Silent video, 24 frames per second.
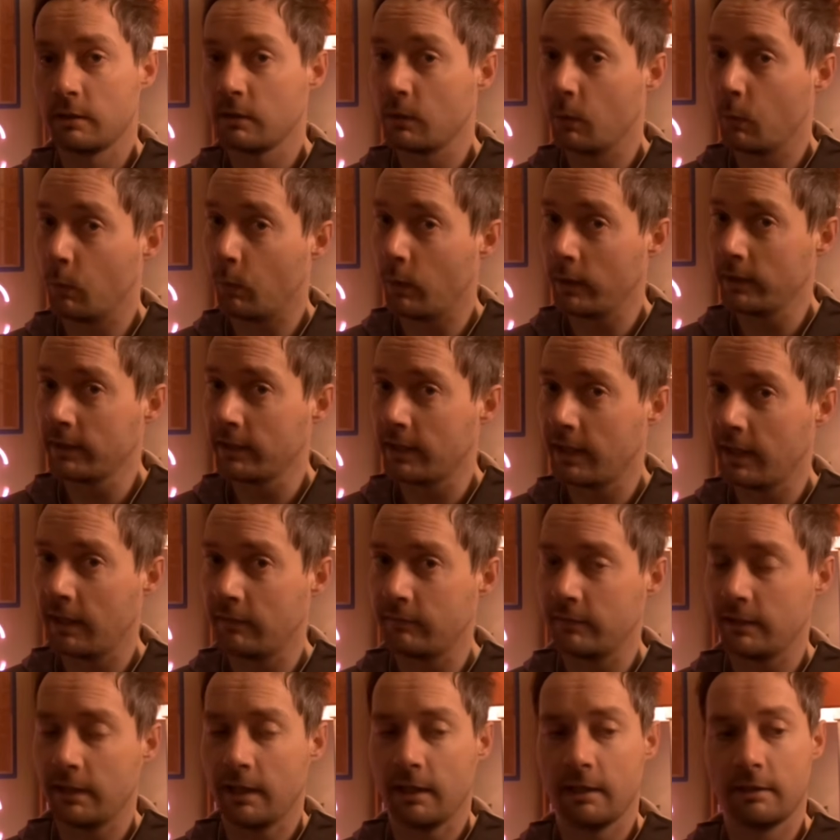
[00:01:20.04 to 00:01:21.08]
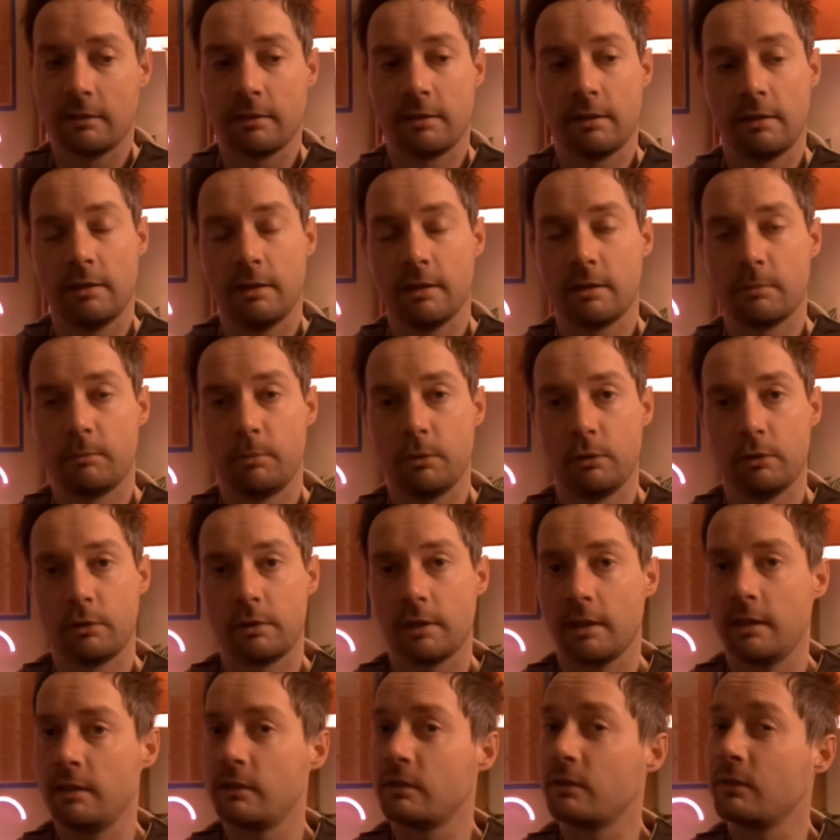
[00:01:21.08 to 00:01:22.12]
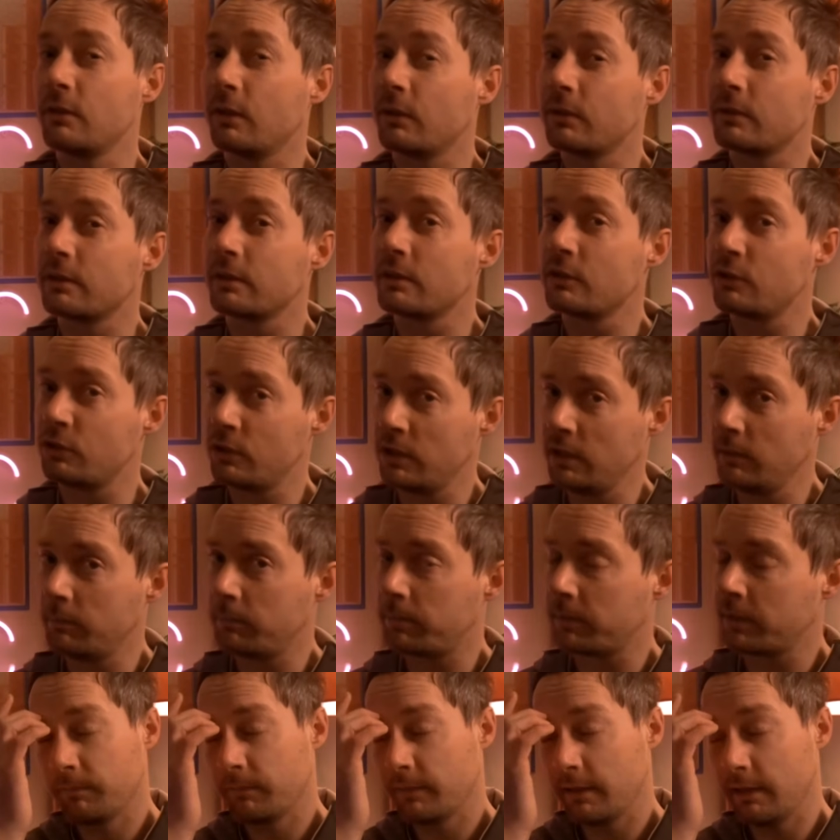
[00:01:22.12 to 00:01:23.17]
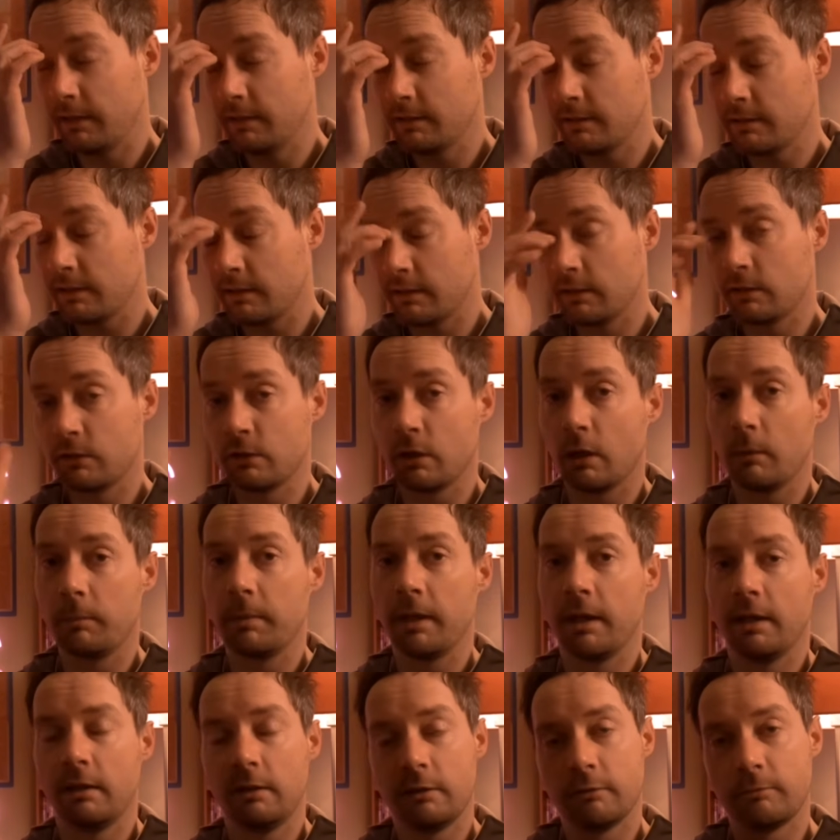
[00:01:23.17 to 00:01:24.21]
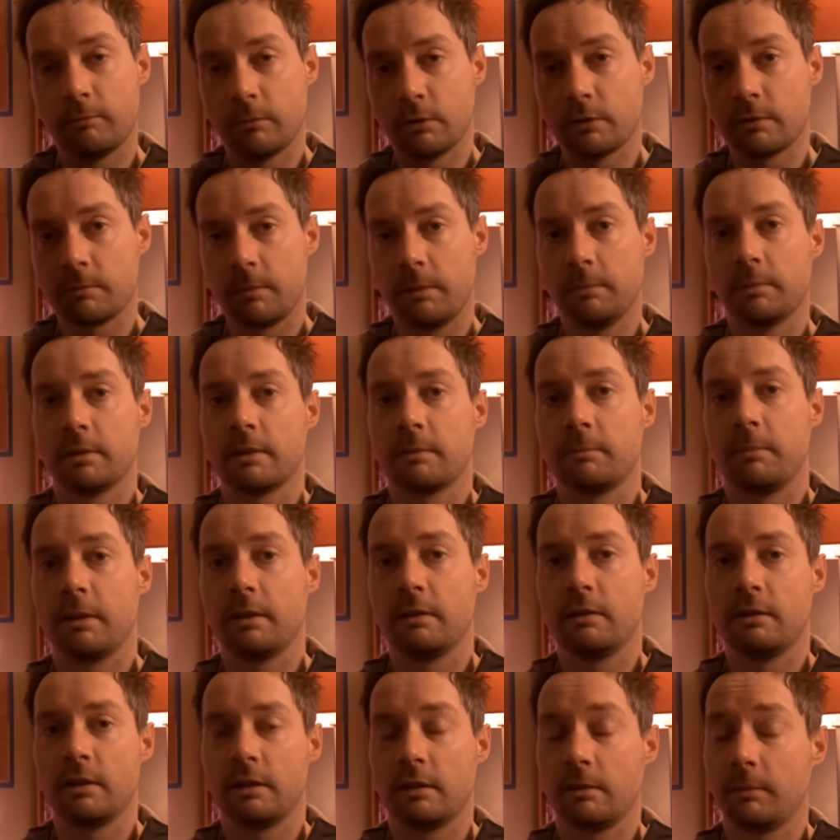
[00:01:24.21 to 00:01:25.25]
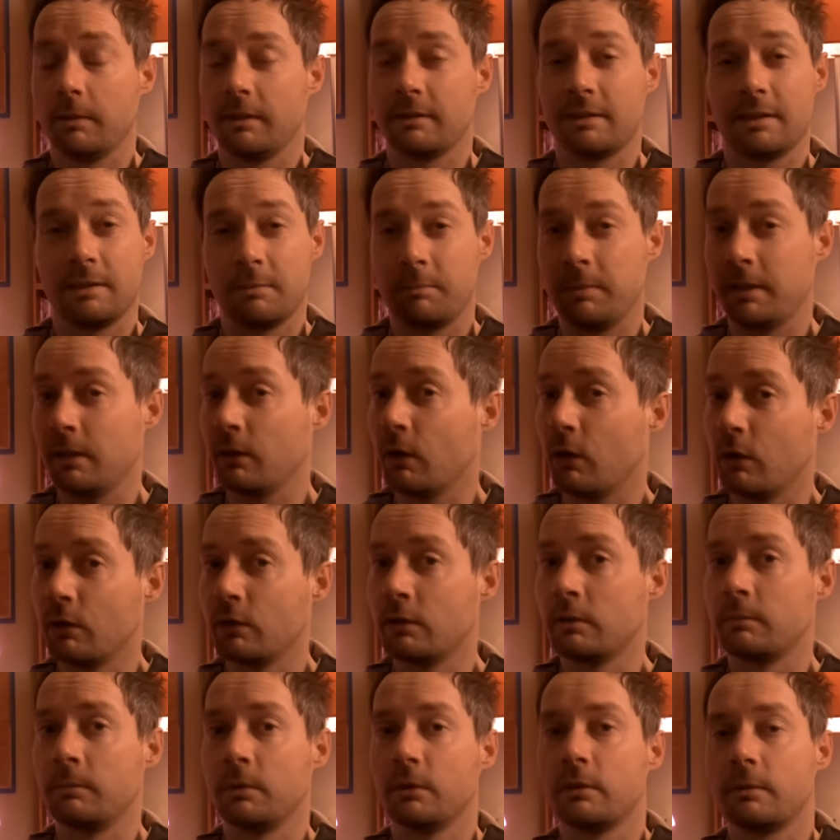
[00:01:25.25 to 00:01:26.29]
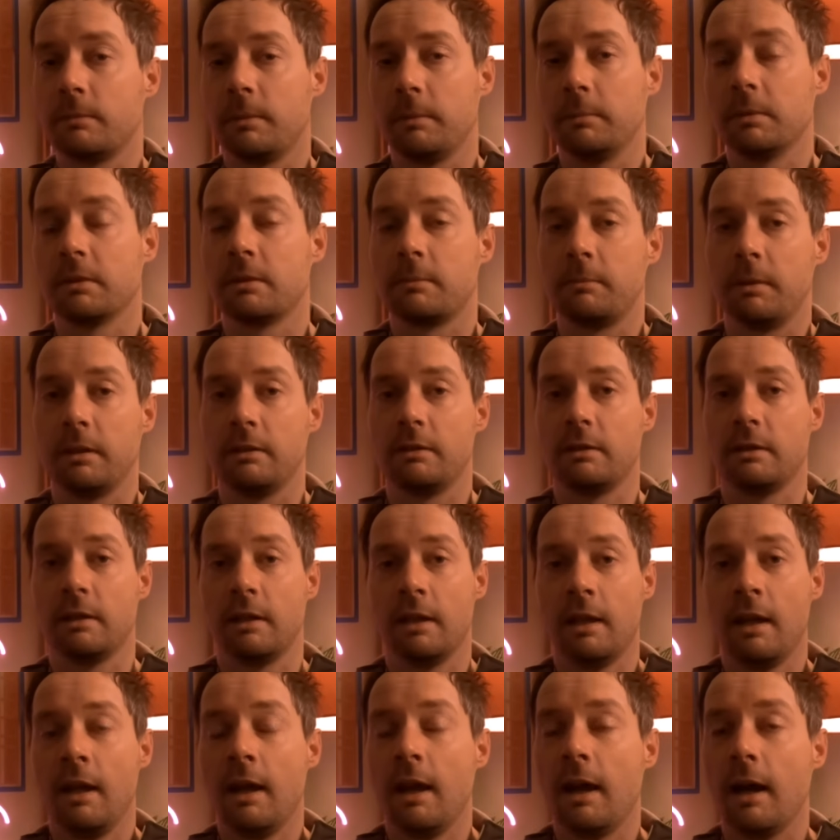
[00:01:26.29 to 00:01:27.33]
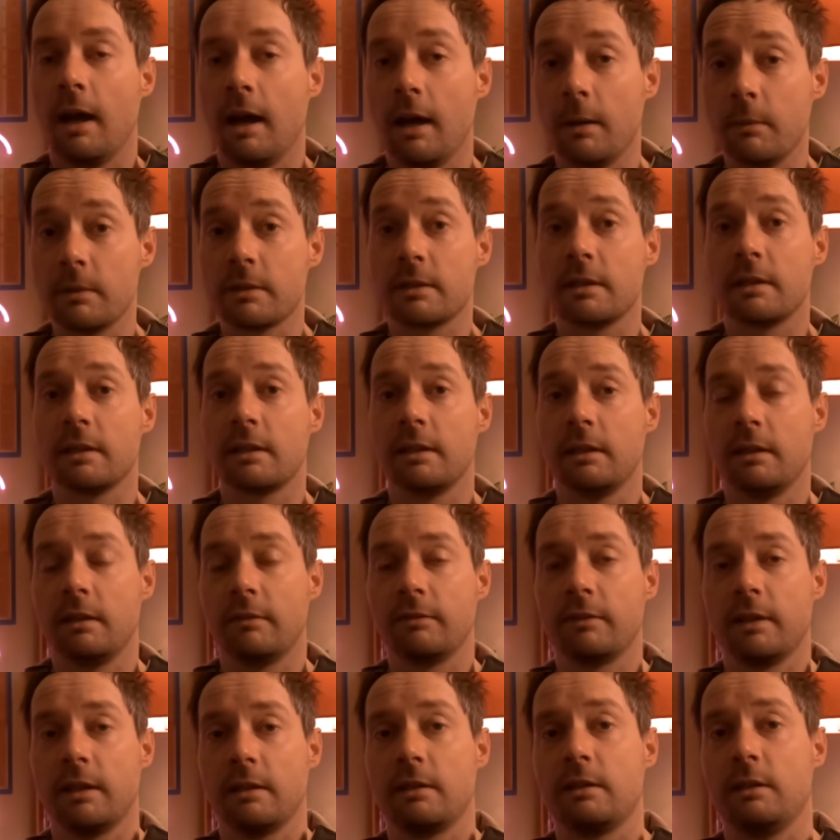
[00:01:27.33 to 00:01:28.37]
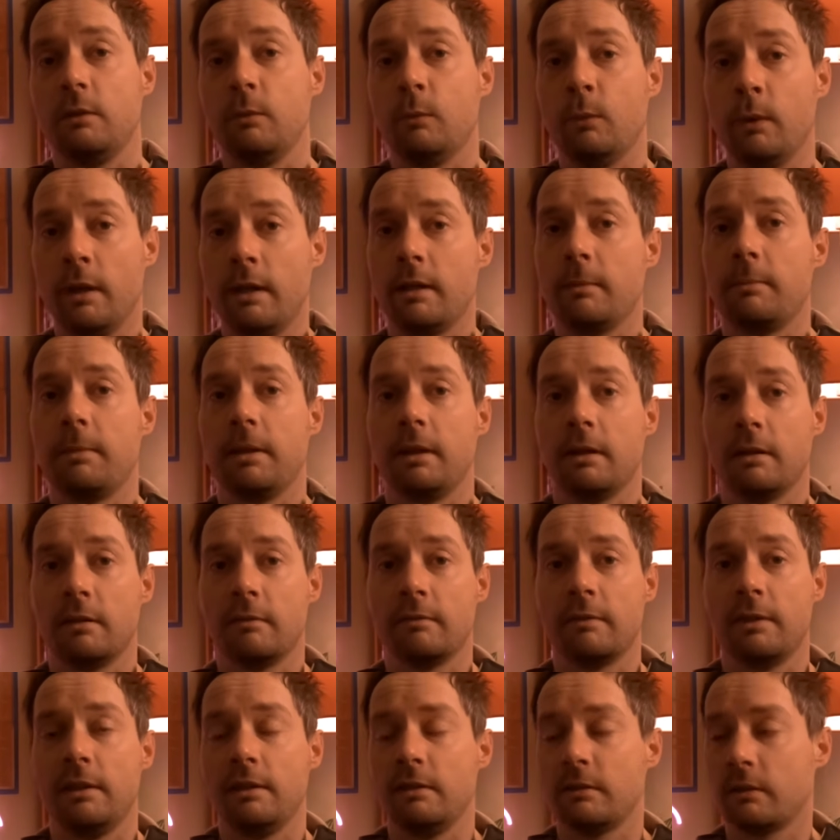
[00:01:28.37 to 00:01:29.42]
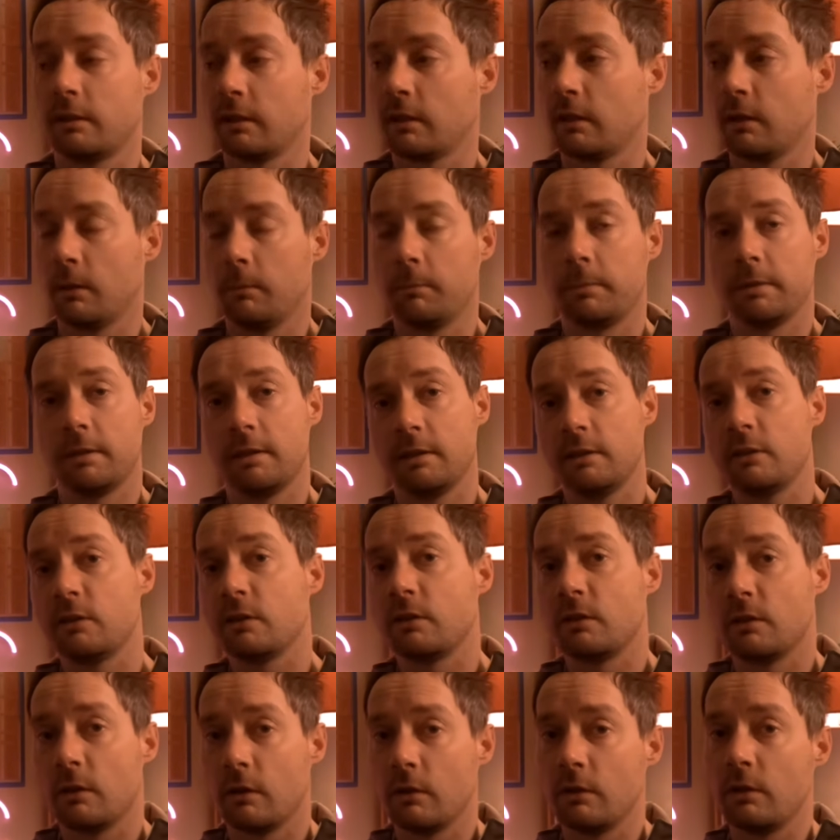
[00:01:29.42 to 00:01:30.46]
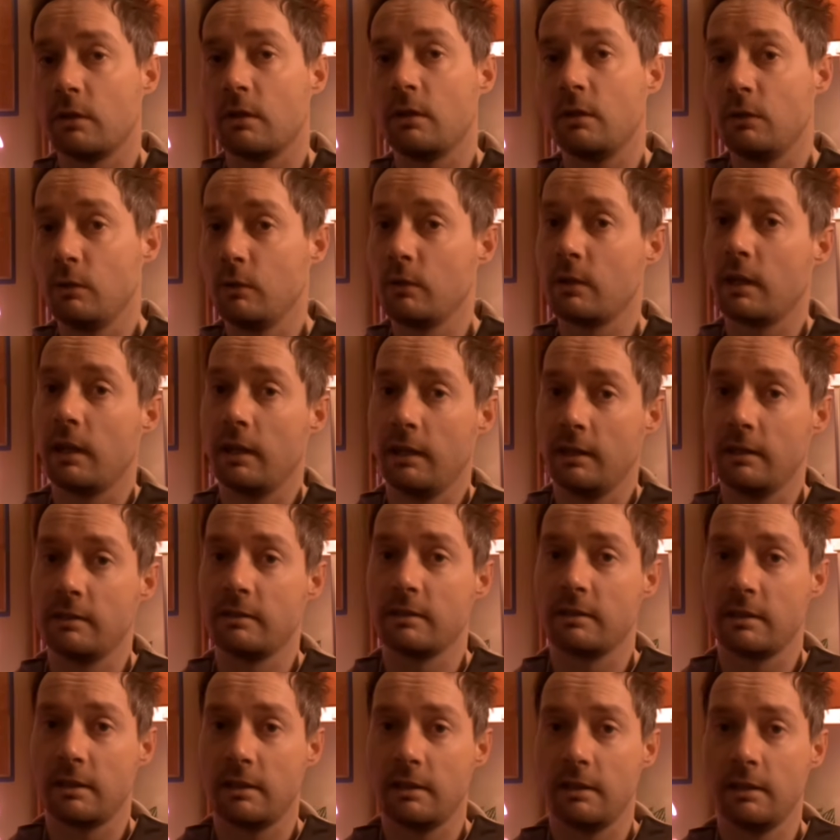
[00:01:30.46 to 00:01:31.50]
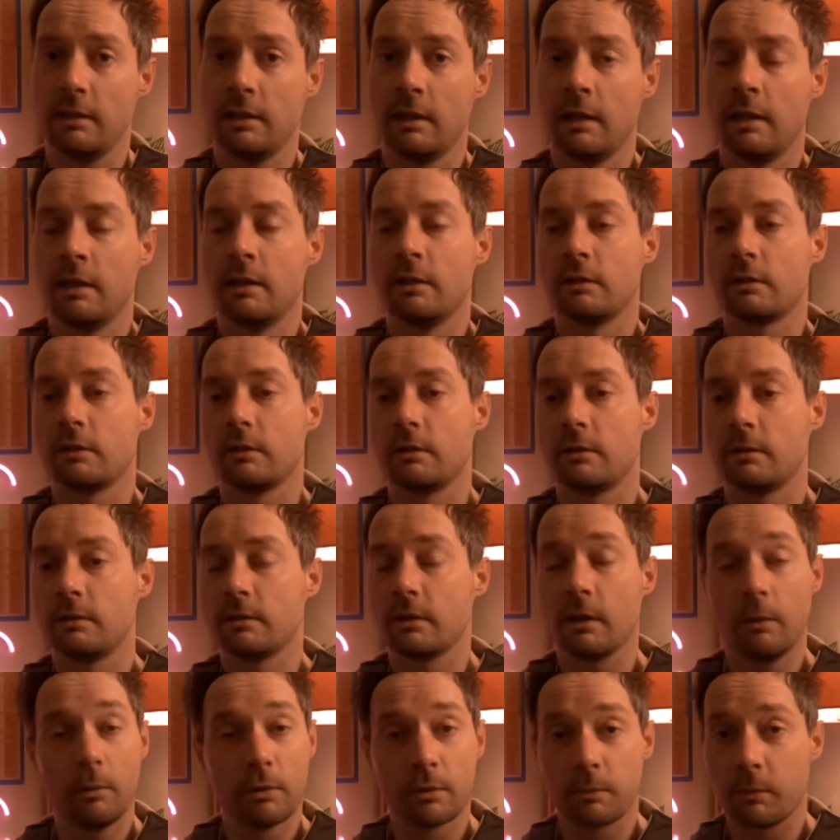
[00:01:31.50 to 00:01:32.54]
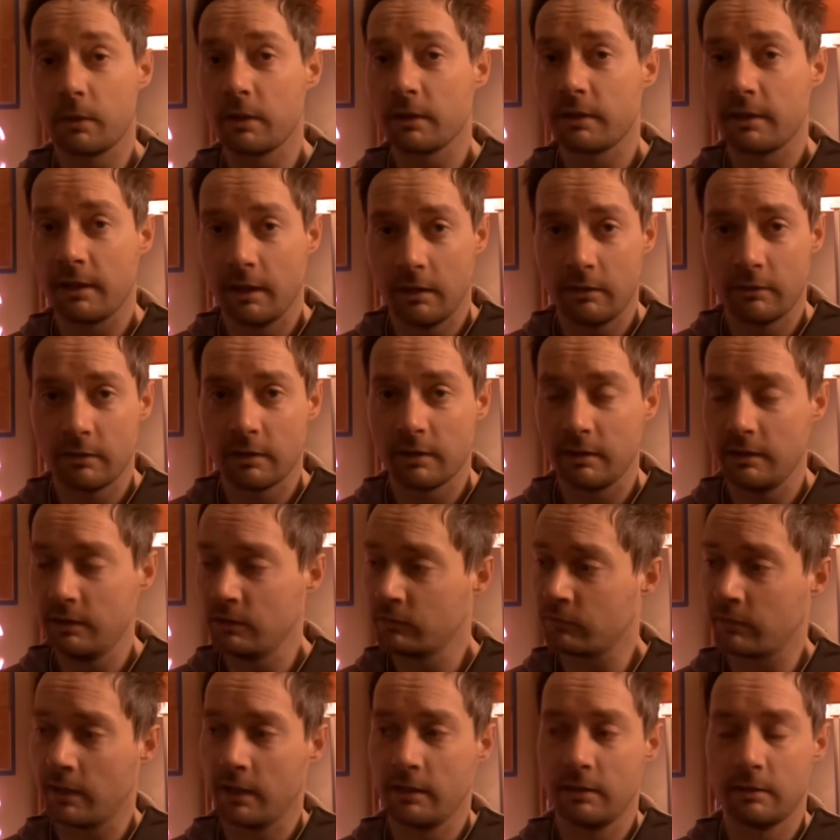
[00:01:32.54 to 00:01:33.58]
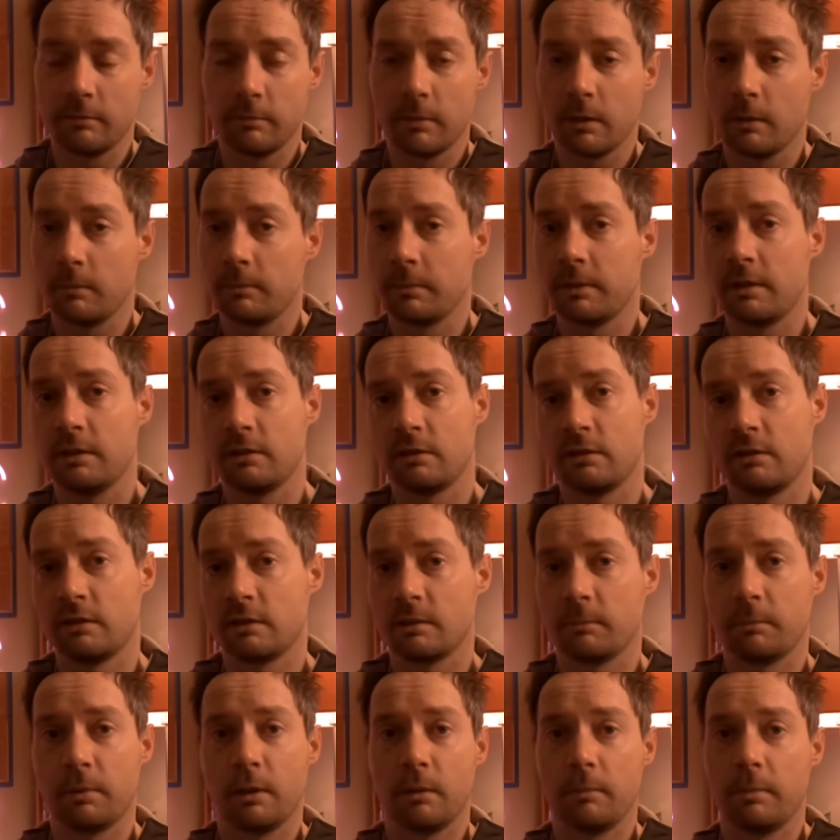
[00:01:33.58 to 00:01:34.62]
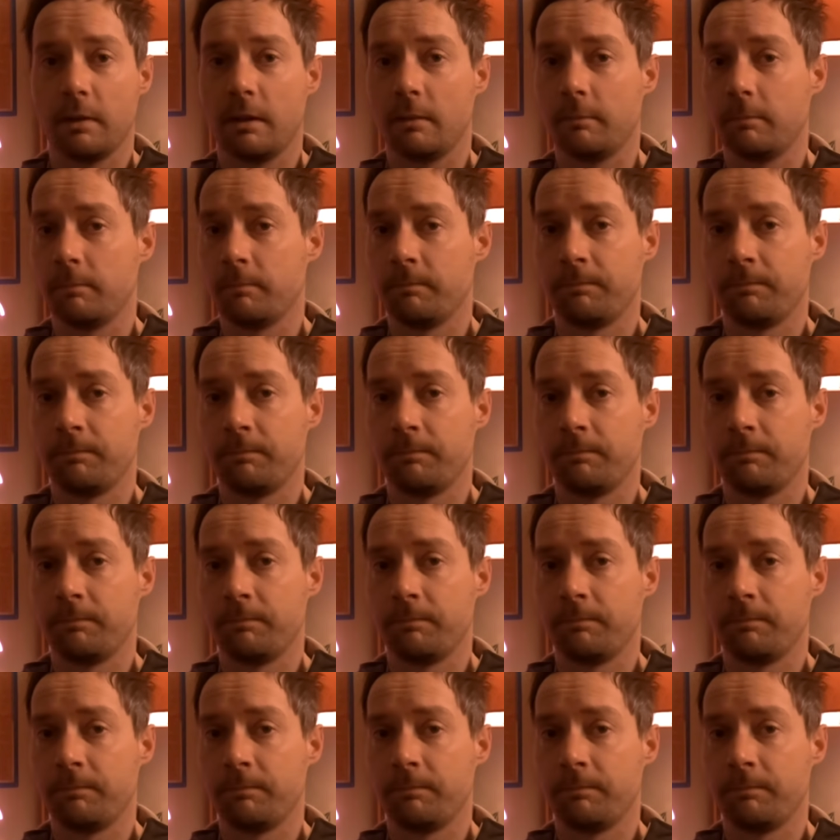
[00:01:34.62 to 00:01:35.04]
one caveat, this boot is not cheap. It is at the top end of most people's budget. To be honest, it's beyond most people's budget. I was lucky enough to actually win a pair of these on a competition on UKC. So it's always worth entering these random competitions that pop up,